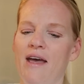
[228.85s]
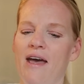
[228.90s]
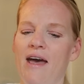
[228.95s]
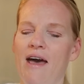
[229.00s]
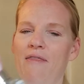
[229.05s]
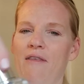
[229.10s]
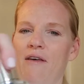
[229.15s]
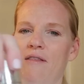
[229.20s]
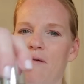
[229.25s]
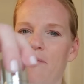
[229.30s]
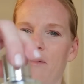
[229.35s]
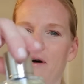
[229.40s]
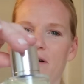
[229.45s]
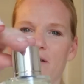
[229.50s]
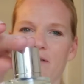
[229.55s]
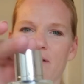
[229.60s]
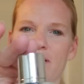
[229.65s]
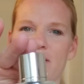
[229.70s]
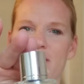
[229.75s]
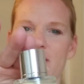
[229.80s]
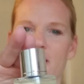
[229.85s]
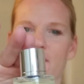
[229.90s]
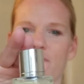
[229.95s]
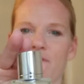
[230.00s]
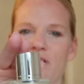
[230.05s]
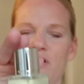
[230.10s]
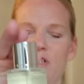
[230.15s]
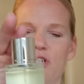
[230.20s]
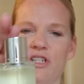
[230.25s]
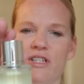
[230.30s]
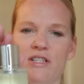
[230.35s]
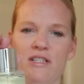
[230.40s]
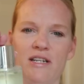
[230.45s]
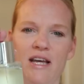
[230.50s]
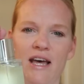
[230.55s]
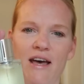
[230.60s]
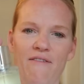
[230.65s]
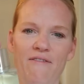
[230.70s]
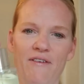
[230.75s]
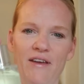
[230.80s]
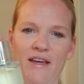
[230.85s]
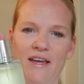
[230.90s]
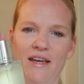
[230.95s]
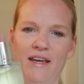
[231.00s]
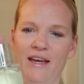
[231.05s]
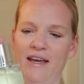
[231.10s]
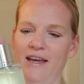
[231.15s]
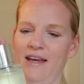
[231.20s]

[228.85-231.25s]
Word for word: And then the bottle itself, it's just heavy